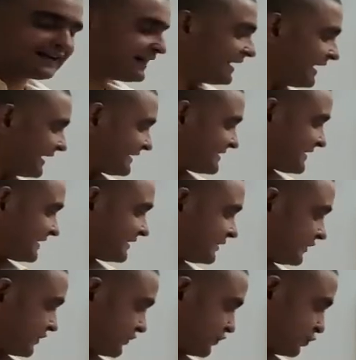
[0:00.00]

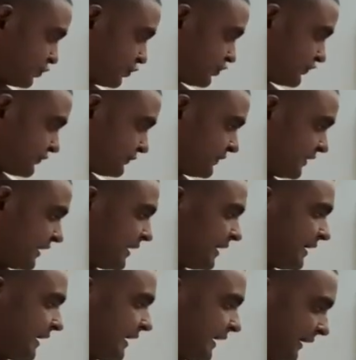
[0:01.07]
lexical resource.
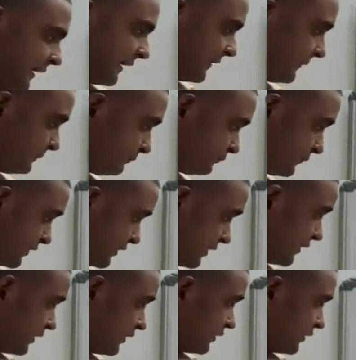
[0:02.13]
Again,
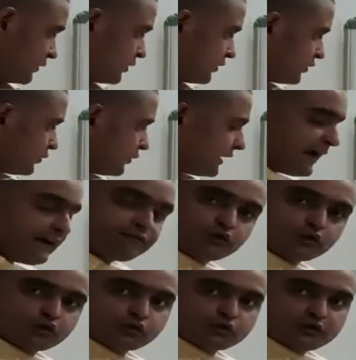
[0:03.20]
you will have to
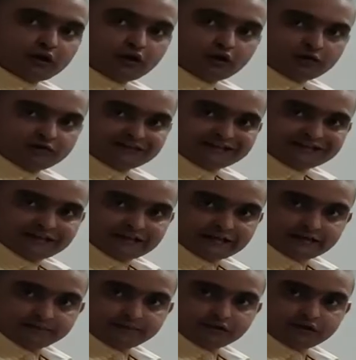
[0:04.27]
use a lot of
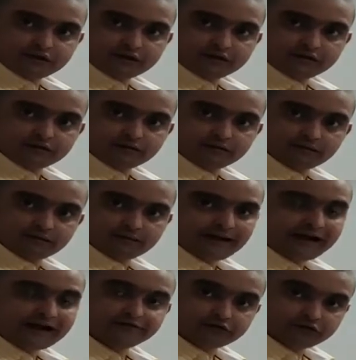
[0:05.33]
synonyms.
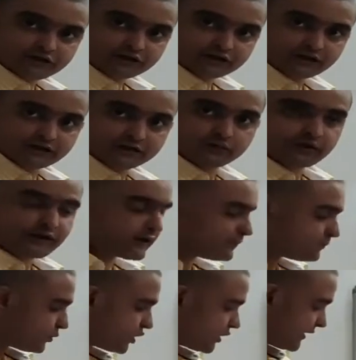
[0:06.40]
Paraphrasing is very
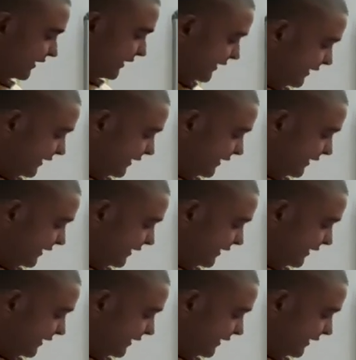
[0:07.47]
important